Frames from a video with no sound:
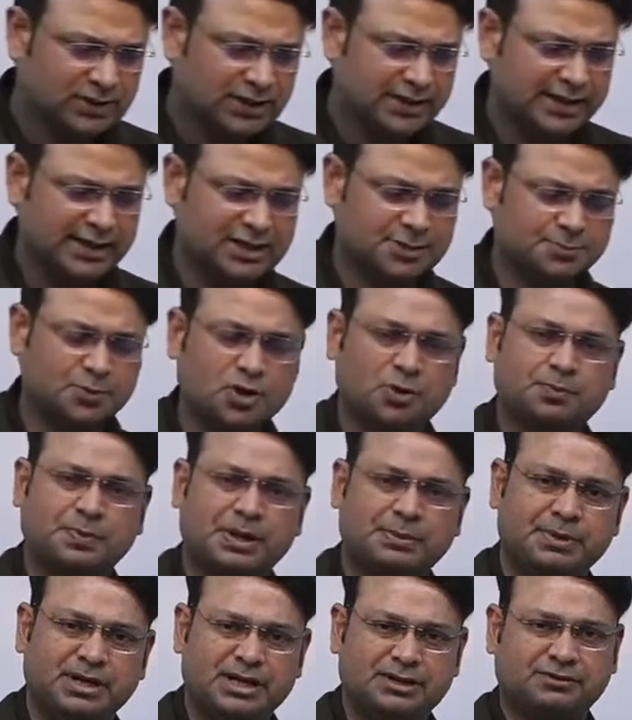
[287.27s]
in his book
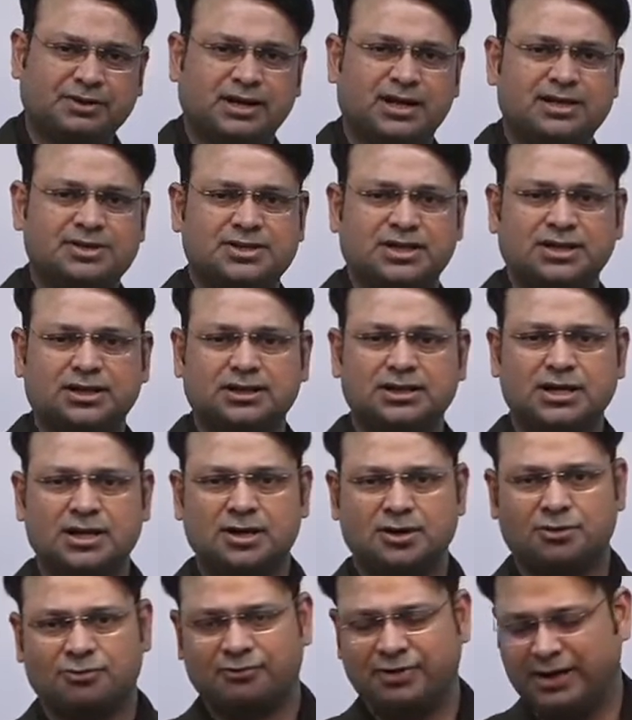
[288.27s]
Primitive Culture,
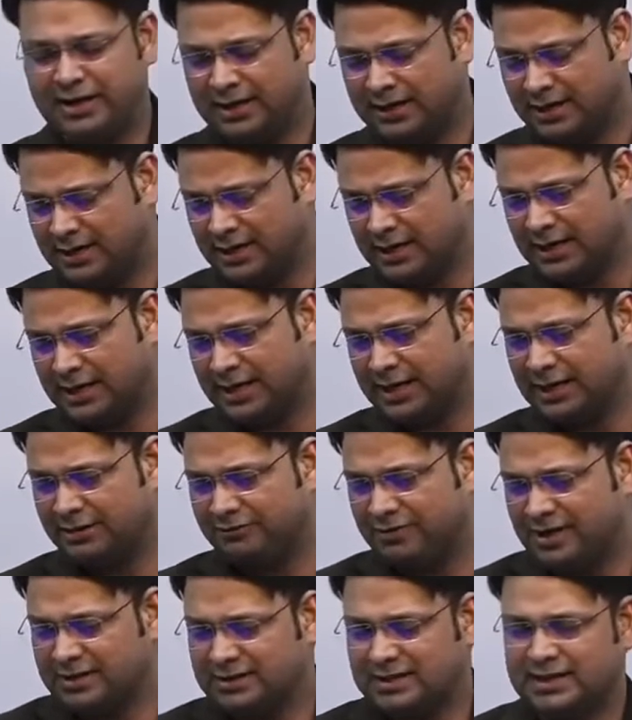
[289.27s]
where he
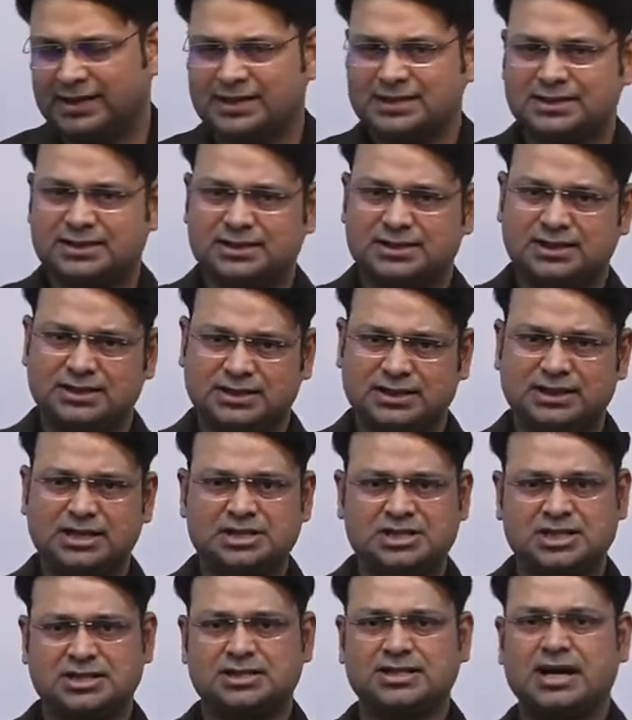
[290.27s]
defined that
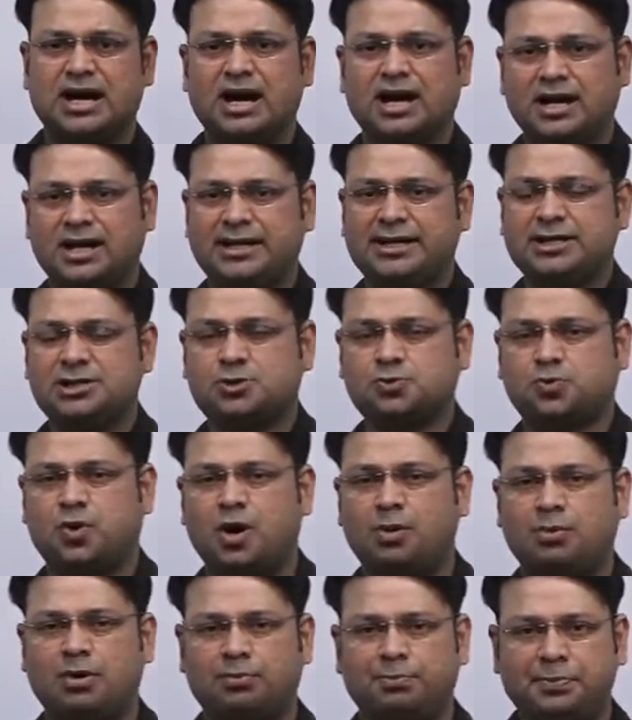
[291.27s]
this is the earliest
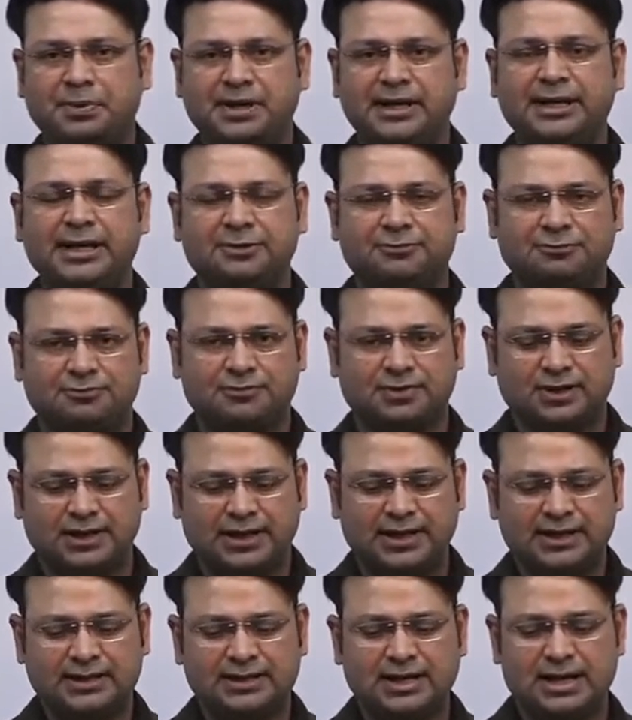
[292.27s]
form of belief,
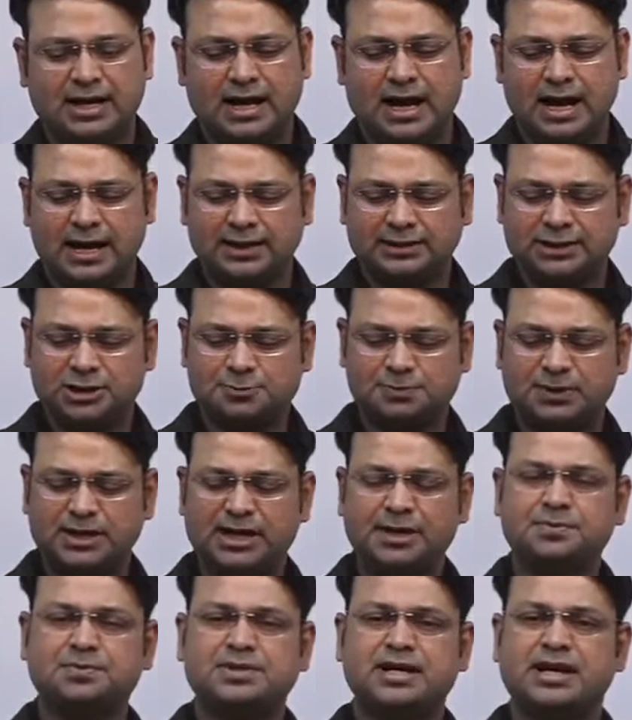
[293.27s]
right, and this
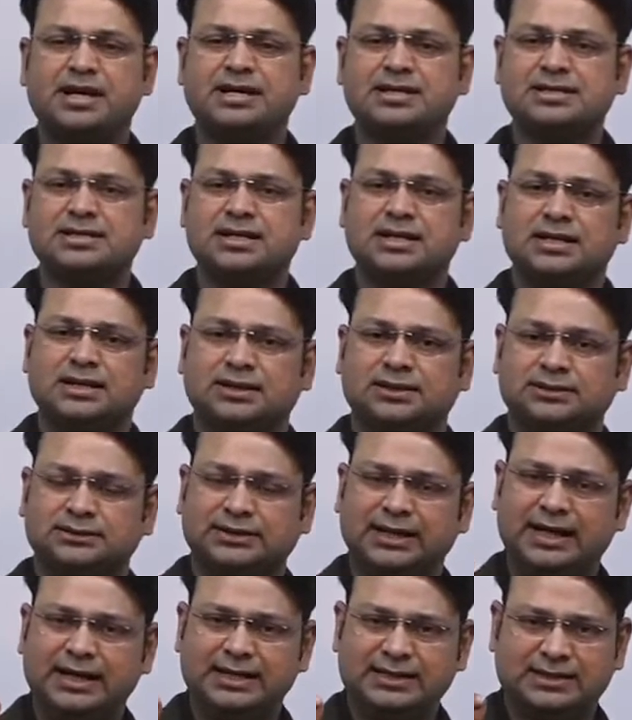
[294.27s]
belief says
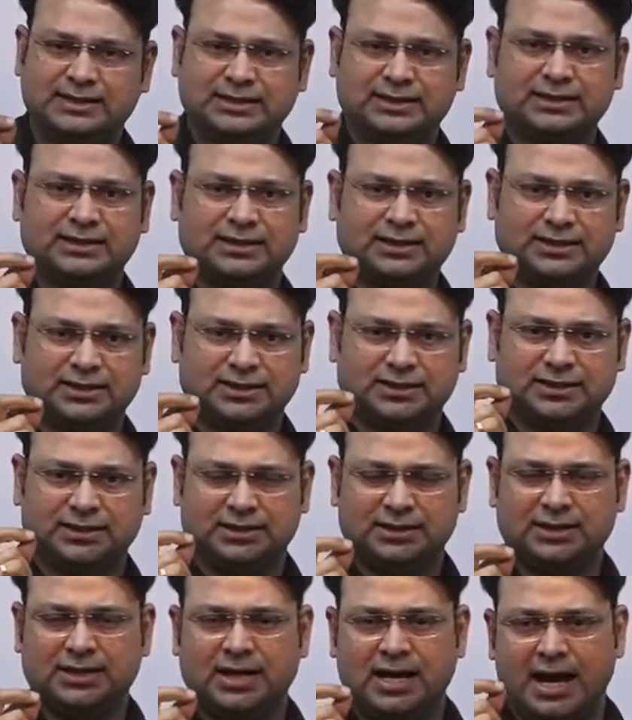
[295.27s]
that
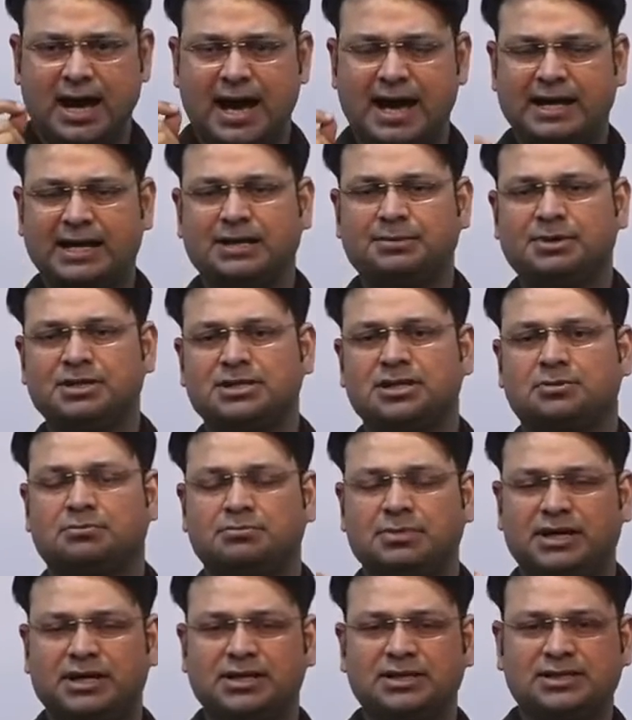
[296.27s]

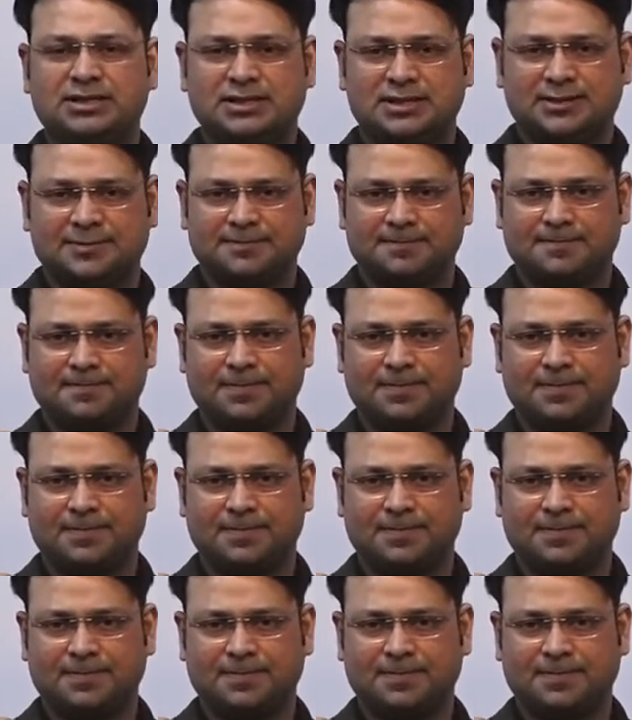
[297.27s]
animism means